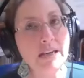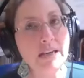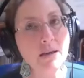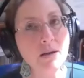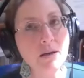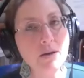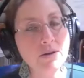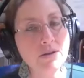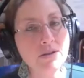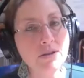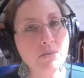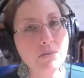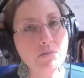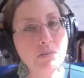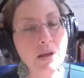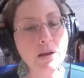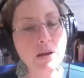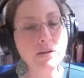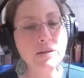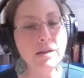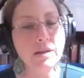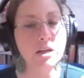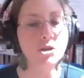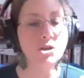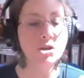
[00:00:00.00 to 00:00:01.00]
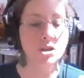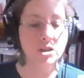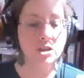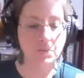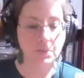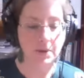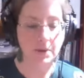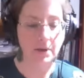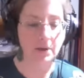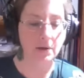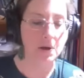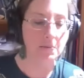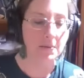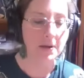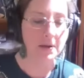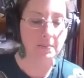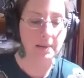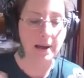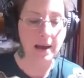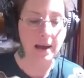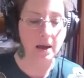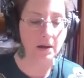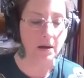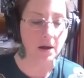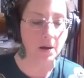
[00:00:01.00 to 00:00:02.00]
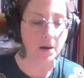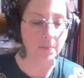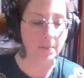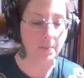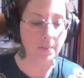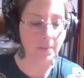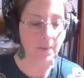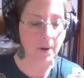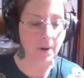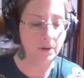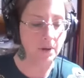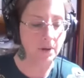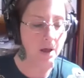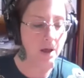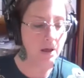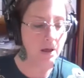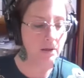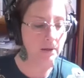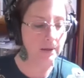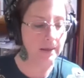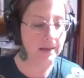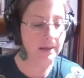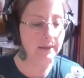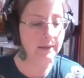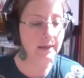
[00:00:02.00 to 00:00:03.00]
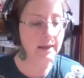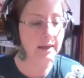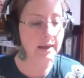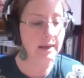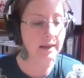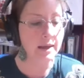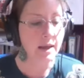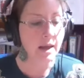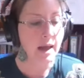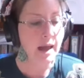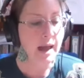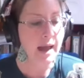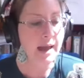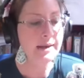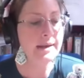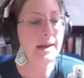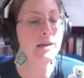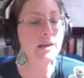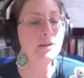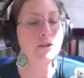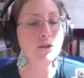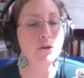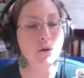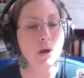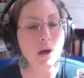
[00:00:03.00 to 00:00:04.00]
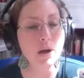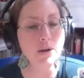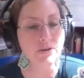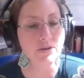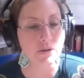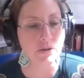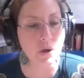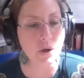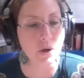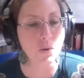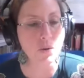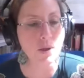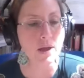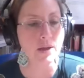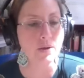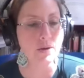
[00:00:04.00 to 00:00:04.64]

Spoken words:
because the meditation's been coming back up a lot lately. And as you guys know, that